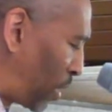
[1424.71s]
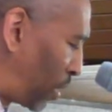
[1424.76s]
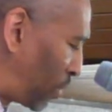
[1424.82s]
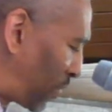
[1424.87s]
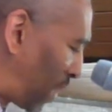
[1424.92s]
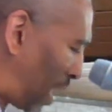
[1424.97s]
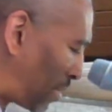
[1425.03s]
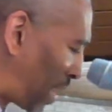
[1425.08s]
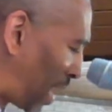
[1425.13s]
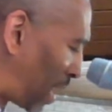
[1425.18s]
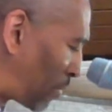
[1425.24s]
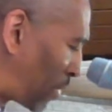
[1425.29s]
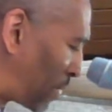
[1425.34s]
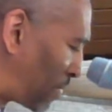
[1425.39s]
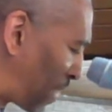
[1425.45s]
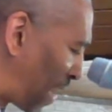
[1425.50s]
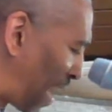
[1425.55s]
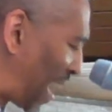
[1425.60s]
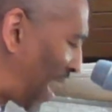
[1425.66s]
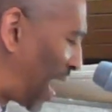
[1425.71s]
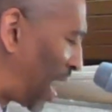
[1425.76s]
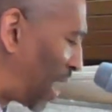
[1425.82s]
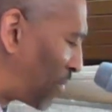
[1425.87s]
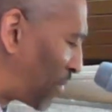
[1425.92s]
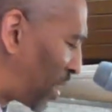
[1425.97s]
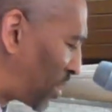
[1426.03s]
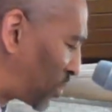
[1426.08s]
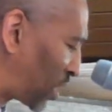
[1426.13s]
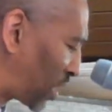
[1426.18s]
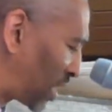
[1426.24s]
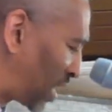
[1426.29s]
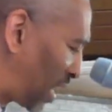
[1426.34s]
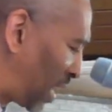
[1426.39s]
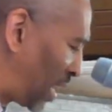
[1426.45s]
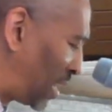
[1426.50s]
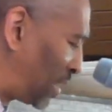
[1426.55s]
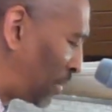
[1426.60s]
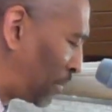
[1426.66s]
Wilt thou not revive us
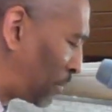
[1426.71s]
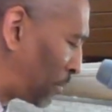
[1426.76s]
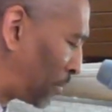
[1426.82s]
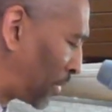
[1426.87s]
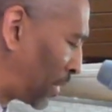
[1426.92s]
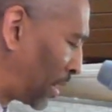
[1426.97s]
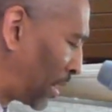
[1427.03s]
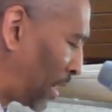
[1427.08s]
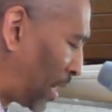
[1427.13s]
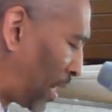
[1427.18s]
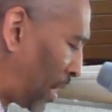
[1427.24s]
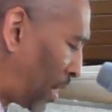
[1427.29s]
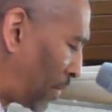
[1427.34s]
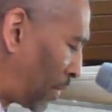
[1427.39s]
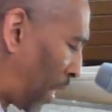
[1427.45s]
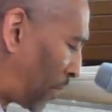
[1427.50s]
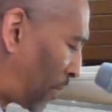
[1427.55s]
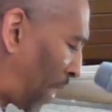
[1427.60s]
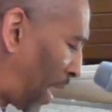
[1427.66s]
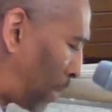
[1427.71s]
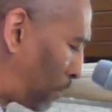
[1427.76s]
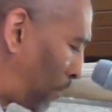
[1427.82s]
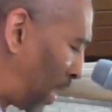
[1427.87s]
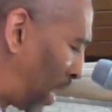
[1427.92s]
again, that thy